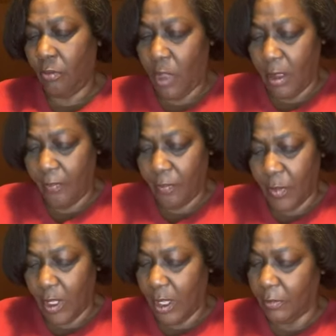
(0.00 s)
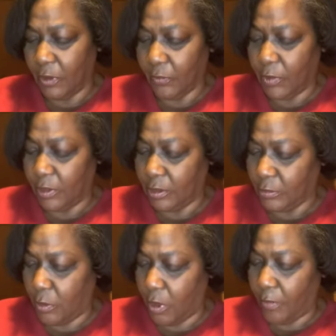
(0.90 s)
Well, I'm going to read
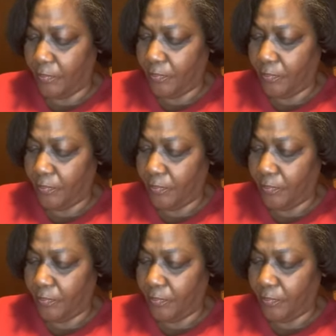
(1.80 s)
this part.